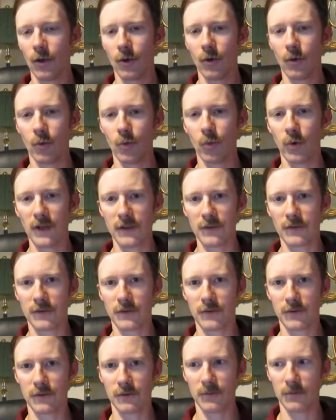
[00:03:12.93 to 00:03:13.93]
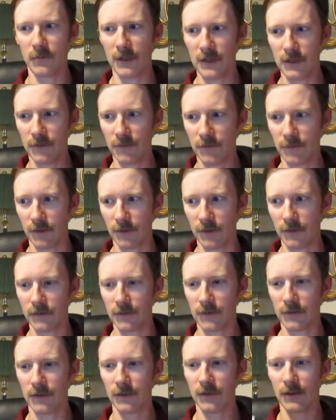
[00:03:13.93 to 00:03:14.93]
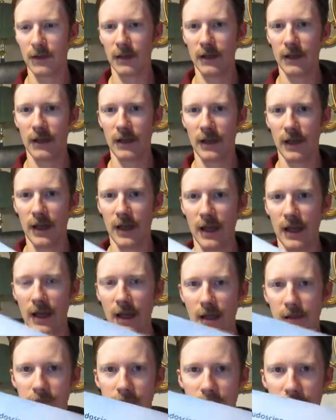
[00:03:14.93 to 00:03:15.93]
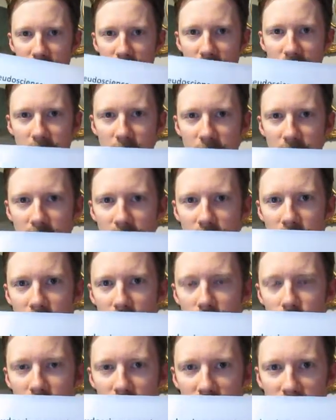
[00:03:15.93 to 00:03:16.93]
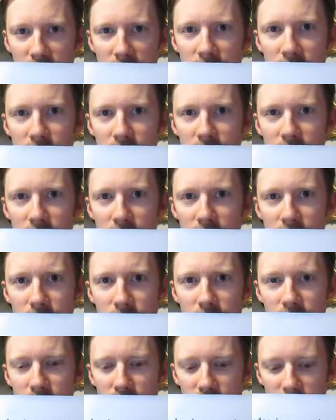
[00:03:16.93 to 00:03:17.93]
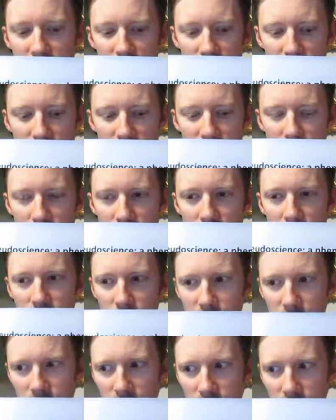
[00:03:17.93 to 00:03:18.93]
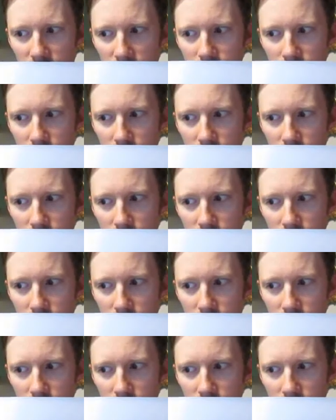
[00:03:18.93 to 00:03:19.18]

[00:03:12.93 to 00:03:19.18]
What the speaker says: which makes it a phenomenon within the scientific community.